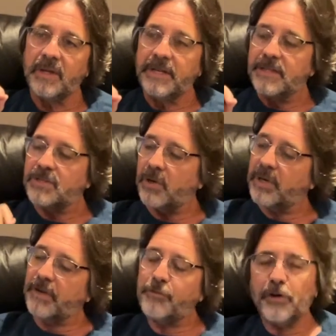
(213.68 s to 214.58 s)
So
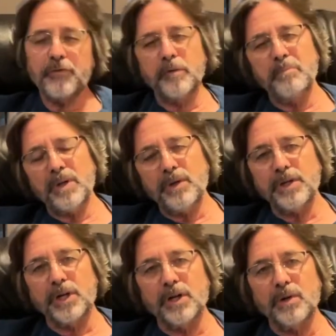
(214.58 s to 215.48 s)
if you're
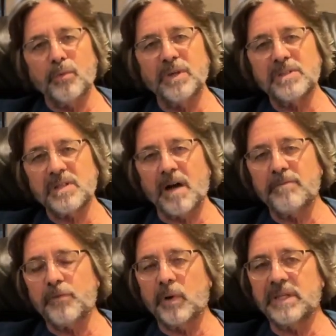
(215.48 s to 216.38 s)
familiar with Psalm
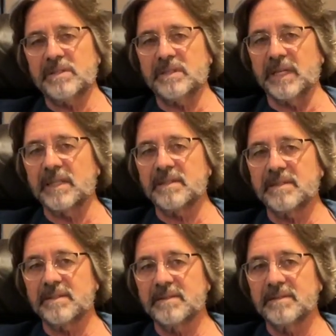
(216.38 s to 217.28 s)

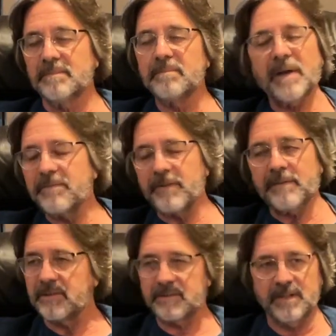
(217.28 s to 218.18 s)
46, my
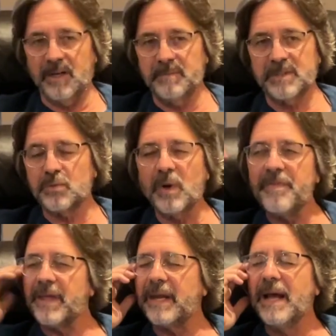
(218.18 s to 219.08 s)
favorite psalm, it's one
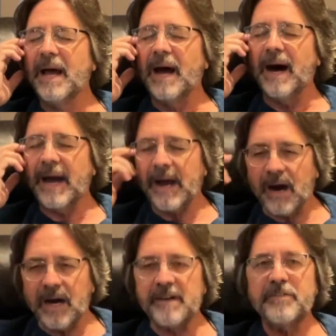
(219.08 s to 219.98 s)
that I
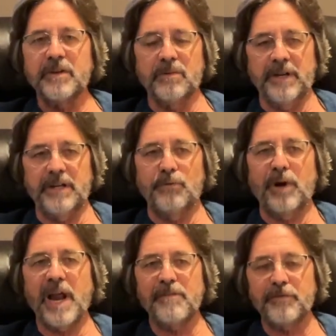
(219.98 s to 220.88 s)
often read when
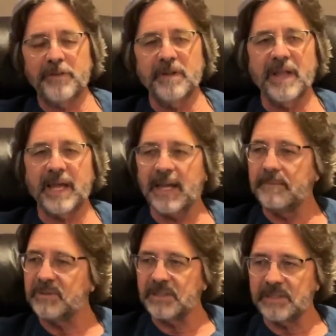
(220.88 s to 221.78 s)
I feel like
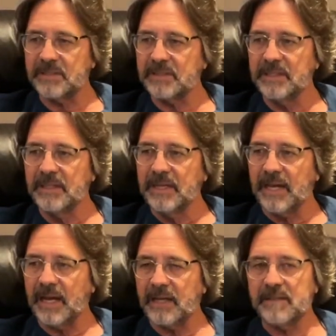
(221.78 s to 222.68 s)
I'm just
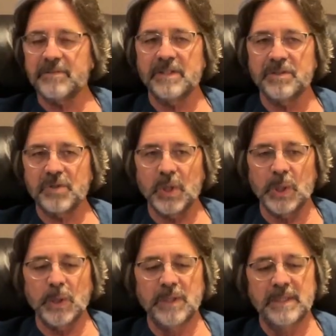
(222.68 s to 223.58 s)
out of control.